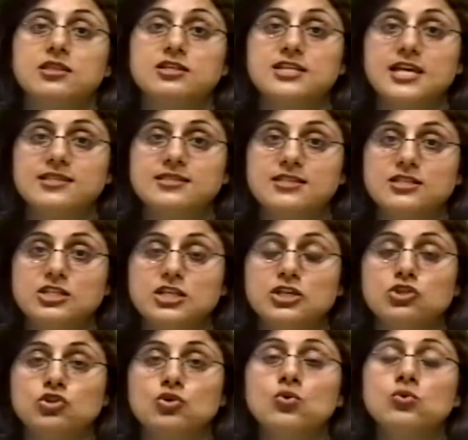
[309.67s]
the
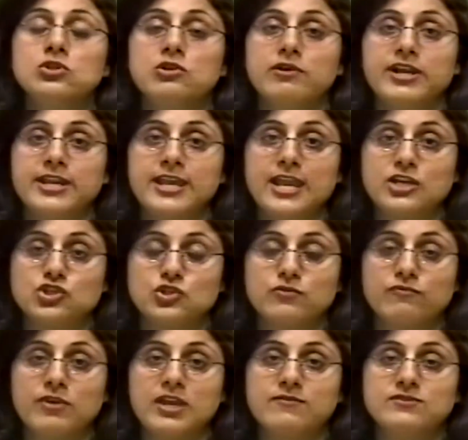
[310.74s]
density through the
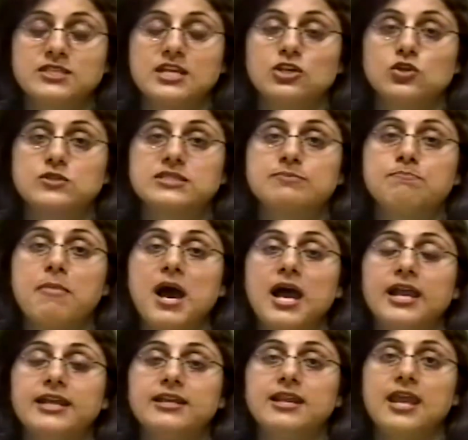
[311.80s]
radiation waves in your
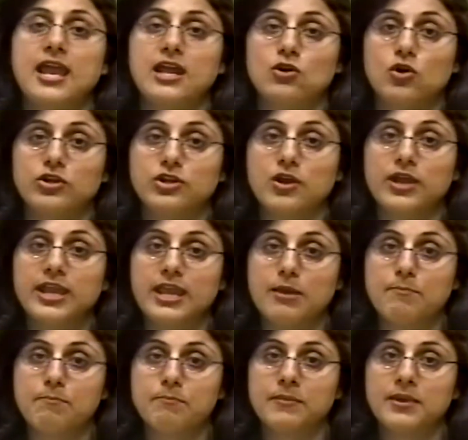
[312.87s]
spine and on your
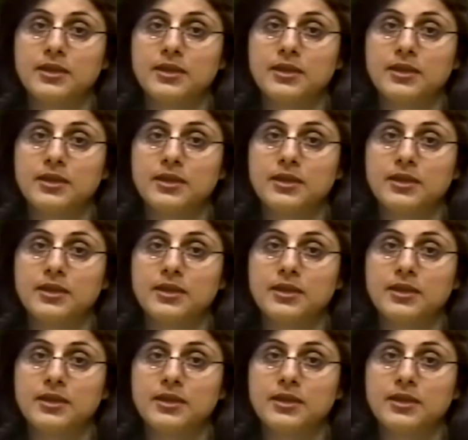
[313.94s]
hip.